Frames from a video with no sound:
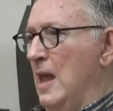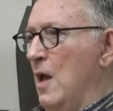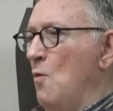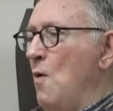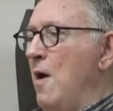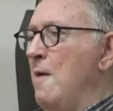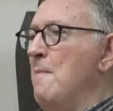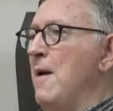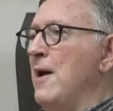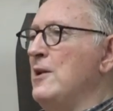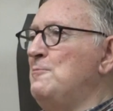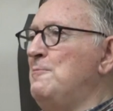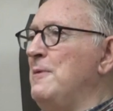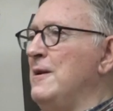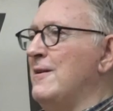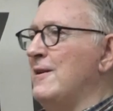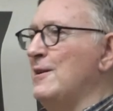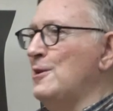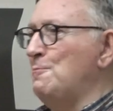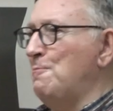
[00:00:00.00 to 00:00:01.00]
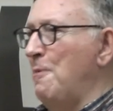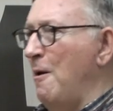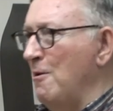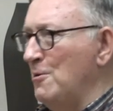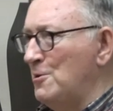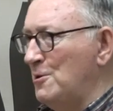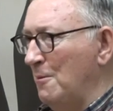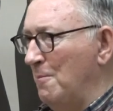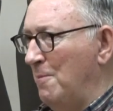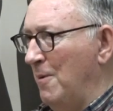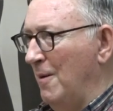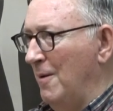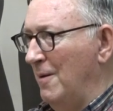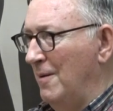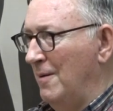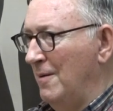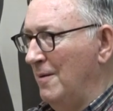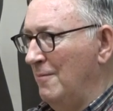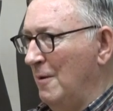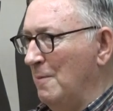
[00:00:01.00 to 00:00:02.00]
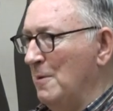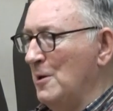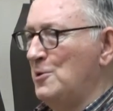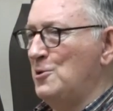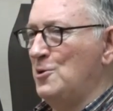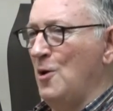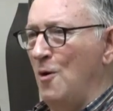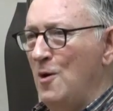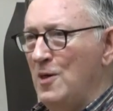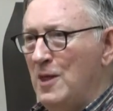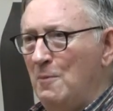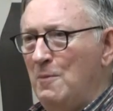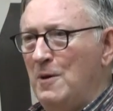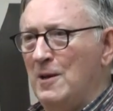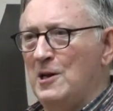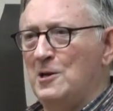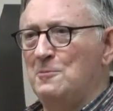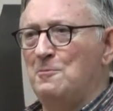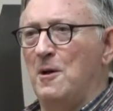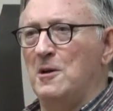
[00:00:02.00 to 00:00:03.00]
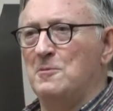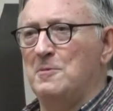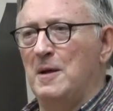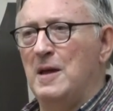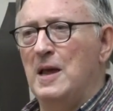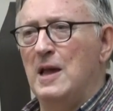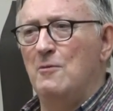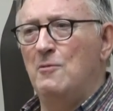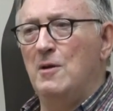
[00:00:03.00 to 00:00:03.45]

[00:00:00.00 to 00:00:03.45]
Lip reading: We must be responsible. We must show that we're responsible.